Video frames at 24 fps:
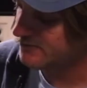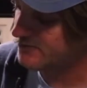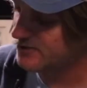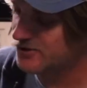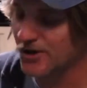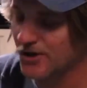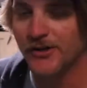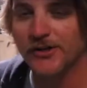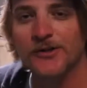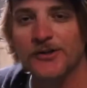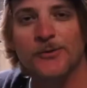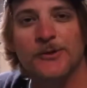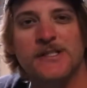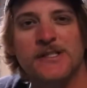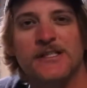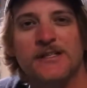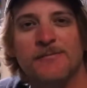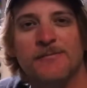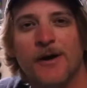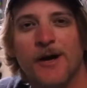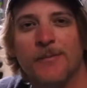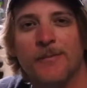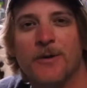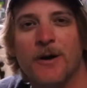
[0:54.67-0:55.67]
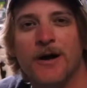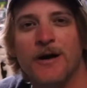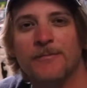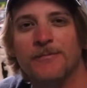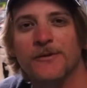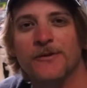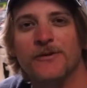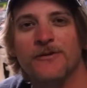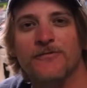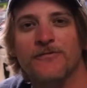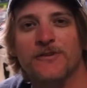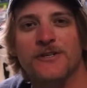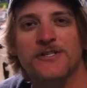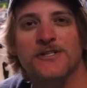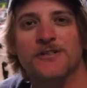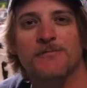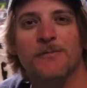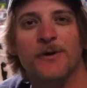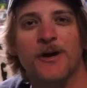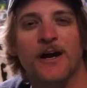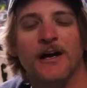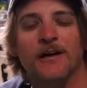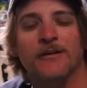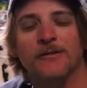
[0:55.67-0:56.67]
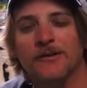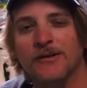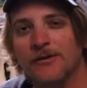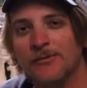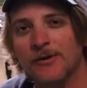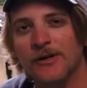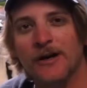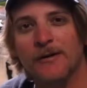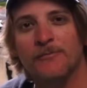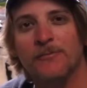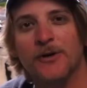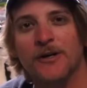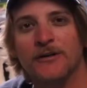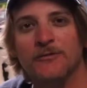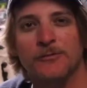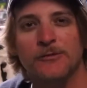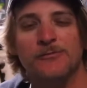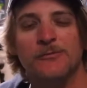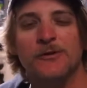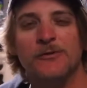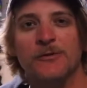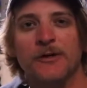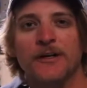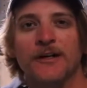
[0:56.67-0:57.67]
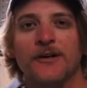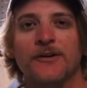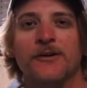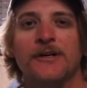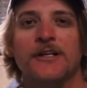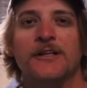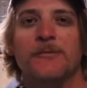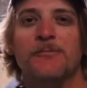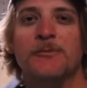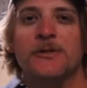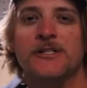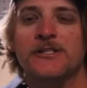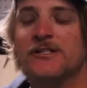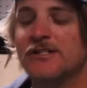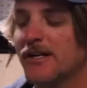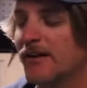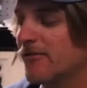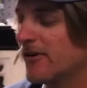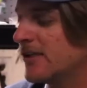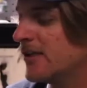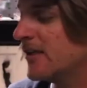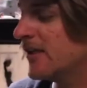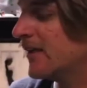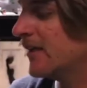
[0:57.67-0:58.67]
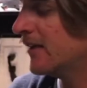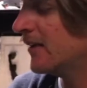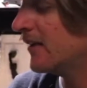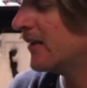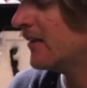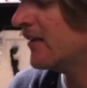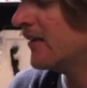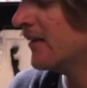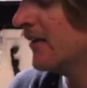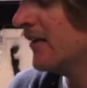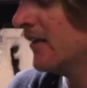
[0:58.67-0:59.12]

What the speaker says: show you what's in my pompano fishing bag. What I bring with me when I go hit the beach and everything.